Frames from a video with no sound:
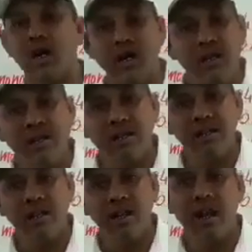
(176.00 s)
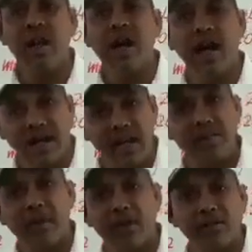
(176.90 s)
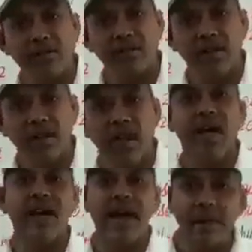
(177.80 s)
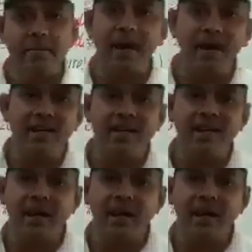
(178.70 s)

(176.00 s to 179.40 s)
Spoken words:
girl, an ink pot, an apple